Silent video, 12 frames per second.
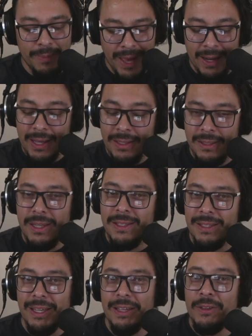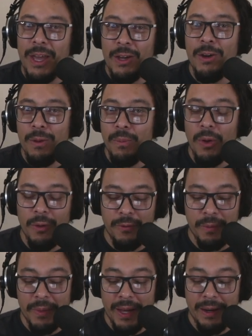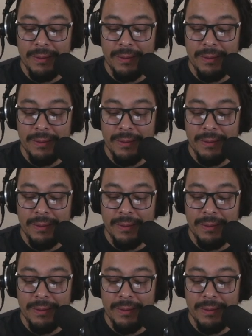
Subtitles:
is Disney. They could pull from there.